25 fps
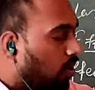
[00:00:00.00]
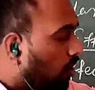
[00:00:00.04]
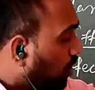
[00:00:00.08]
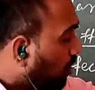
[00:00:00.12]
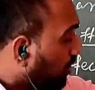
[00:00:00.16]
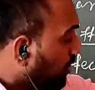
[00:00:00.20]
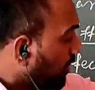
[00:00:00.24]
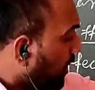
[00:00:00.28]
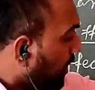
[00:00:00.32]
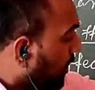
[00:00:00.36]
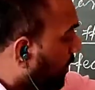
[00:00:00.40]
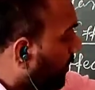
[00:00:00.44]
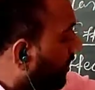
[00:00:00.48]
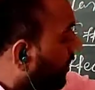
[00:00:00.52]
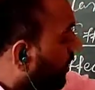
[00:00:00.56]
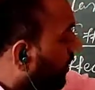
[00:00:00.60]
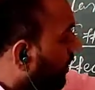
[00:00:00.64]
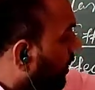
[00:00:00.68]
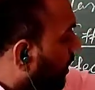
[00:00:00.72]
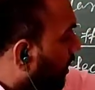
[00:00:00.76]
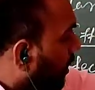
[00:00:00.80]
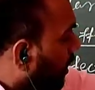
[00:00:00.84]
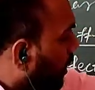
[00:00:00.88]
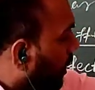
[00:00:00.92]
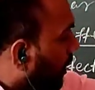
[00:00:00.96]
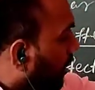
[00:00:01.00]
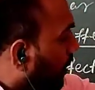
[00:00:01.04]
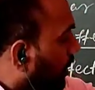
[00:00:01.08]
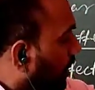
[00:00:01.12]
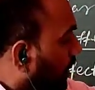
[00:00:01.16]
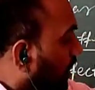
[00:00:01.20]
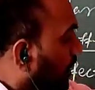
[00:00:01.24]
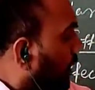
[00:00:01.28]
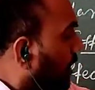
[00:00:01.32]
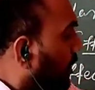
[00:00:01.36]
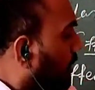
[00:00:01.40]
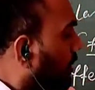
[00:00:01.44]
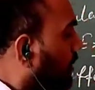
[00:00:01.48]
Okay,
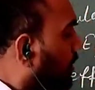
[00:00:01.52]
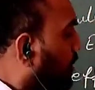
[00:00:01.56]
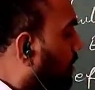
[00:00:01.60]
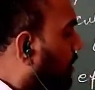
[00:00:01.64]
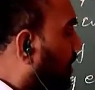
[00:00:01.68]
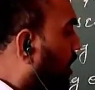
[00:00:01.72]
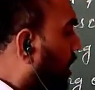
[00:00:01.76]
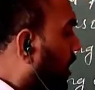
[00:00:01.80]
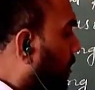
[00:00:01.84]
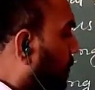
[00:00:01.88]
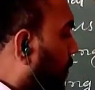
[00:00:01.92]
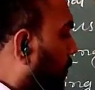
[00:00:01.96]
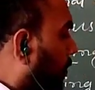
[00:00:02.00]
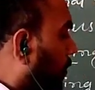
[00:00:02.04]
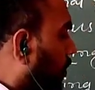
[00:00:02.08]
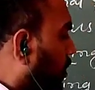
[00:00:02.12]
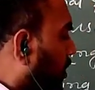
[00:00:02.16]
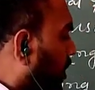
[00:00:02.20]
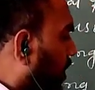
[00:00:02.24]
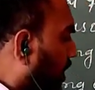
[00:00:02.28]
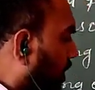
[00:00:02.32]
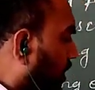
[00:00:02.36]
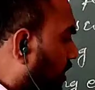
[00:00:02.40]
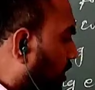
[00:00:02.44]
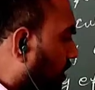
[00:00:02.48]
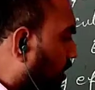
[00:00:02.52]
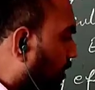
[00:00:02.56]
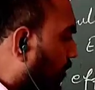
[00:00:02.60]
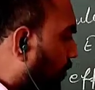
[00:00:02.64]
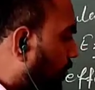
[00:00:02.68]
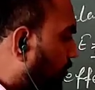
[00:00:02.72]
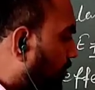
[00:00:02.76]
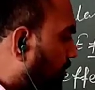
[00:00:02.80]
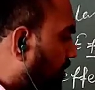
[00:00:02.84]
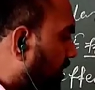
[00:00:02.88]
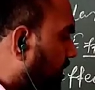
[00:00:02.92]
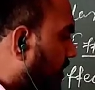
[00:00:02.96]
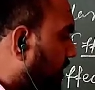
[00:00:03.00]
the product
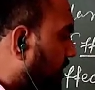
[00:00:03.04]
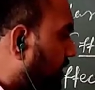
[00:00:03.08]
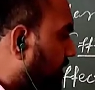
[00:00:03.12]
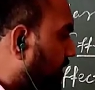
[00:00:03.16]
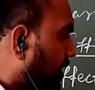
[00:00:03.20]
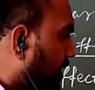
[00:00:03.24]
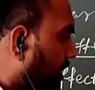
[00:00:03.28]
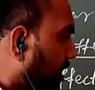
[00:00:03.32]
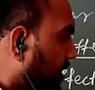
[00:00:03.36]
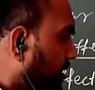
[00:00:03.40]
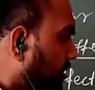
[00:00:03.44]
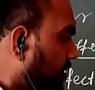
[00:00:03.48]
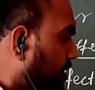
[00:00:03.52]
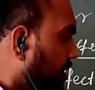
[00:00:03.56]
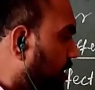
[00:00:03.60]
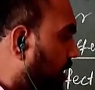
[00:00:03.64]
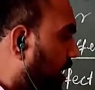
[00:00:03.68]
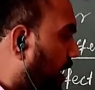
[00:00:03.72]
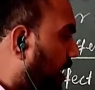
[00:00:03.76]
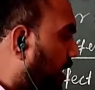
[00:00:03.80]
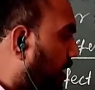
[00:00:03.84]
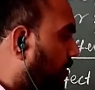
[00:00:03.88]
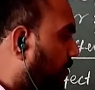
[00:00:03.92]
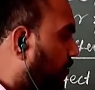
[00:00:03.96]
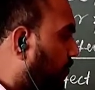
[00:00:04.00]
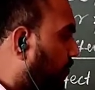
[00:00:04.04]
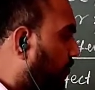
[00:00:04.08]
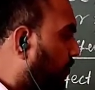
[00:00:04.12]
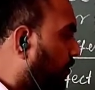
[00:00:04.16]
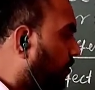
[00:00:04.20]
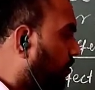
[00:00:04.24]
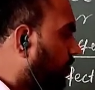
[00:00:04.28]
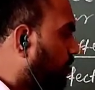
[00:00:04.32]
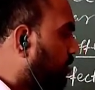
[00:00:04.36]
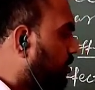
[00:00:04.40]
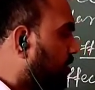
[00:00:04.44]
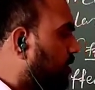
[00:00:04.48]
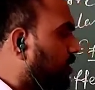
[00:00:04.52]
of distance and
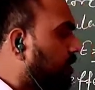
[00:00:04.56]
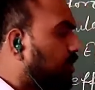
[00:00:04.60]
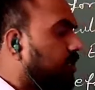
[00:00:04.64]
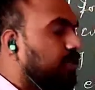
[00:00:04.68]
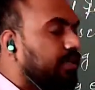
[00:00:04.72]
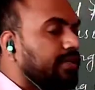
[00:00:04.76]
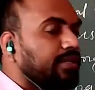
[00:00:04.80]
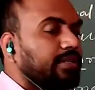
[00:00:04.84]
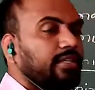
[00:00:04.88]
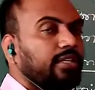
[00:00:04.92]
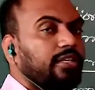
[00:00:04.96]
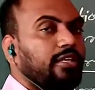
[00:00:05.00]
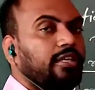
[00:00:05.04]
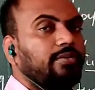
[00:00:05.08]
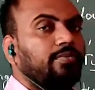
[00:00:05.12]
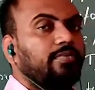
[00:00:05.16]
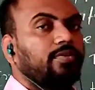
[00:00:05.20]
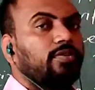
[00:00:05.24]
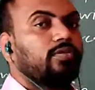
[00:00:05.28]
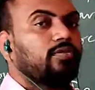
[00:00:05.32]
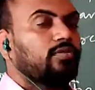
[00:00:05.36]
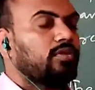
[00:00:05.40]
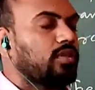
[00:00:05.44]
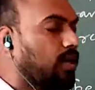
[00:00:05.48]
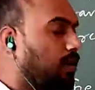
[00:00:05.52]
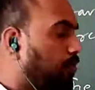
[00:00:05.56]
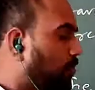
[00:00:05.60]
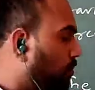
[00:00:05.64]
force give you the